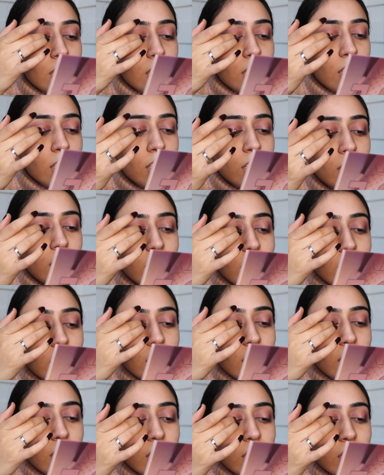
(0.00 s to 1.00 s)
I am
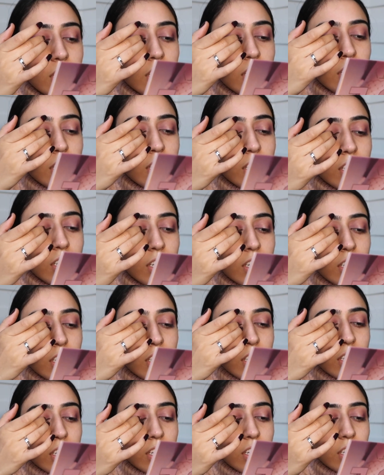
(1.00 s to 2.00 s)
so impressed with this
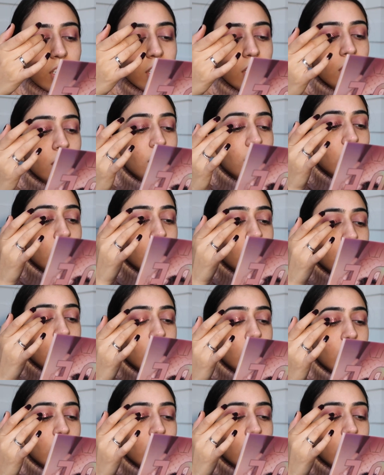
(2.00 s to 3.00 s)
palette. It has
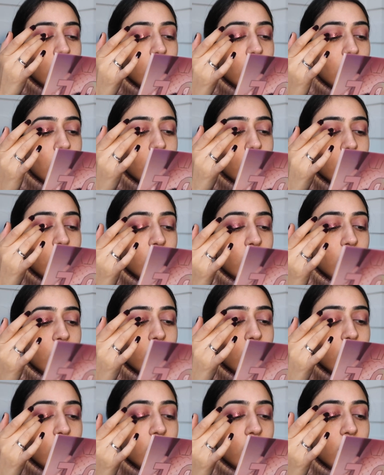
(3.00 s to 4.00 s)
amazing color
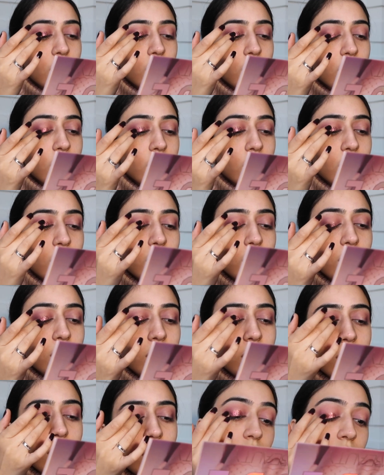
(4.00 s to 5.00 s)
payoff, very
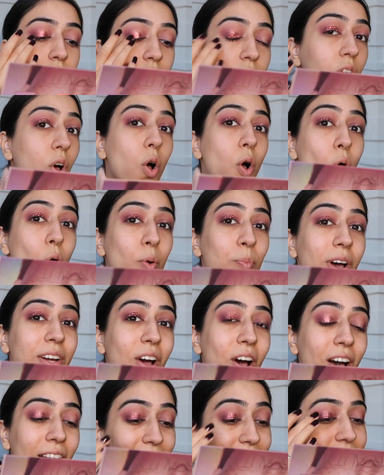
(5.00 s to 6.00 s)
pigmented, and all the
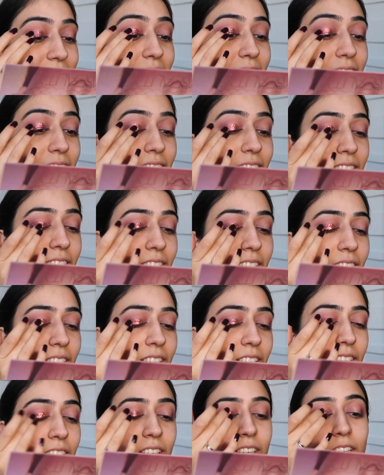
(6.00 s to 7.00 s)
colors are so
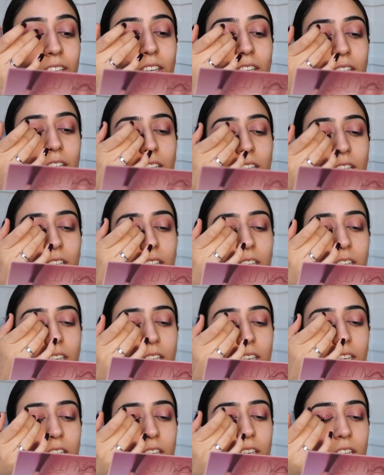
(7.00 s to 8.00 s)
beautiful. I can't
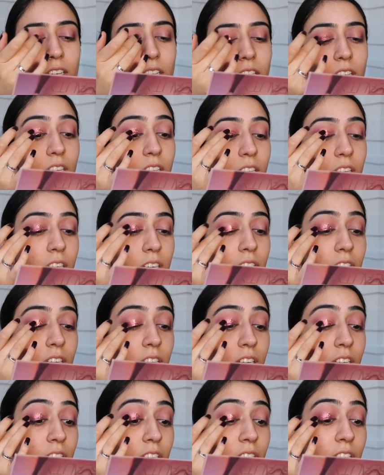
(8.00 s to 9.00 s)
wait to keep using
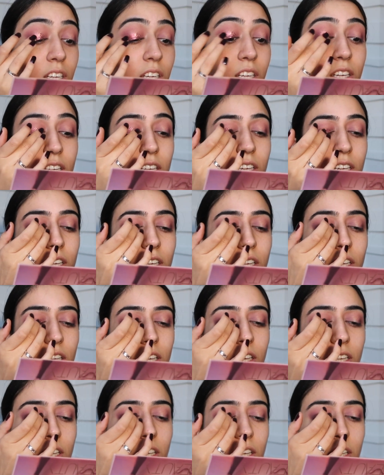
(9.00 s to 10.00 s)
it. It is
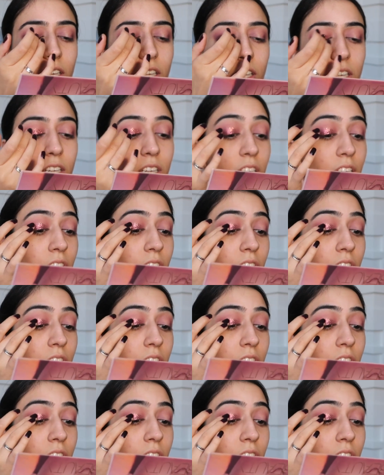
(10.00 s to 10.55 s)
amazing!